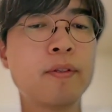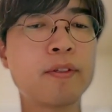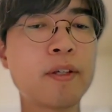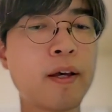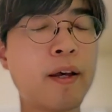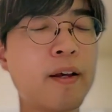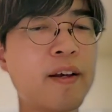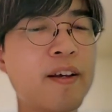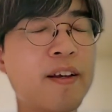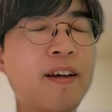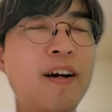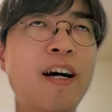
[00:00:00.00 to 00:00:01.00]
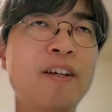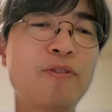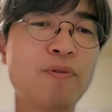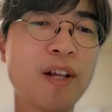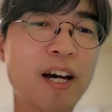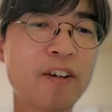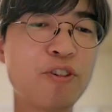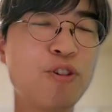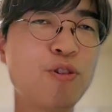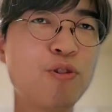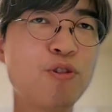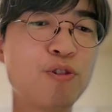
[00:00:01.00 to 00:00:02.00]
Then, I'd like
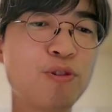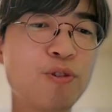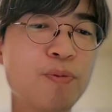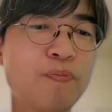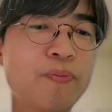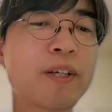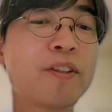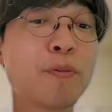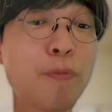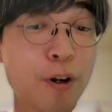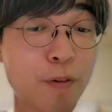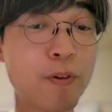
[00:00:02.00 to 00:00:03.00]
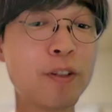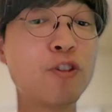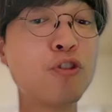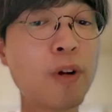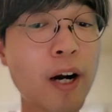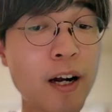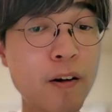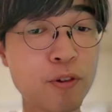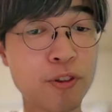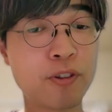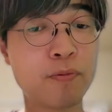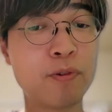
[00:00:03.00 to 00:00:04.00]
you to develop a new
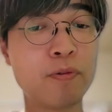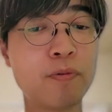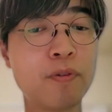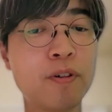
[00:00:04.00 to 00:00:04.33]
algorithm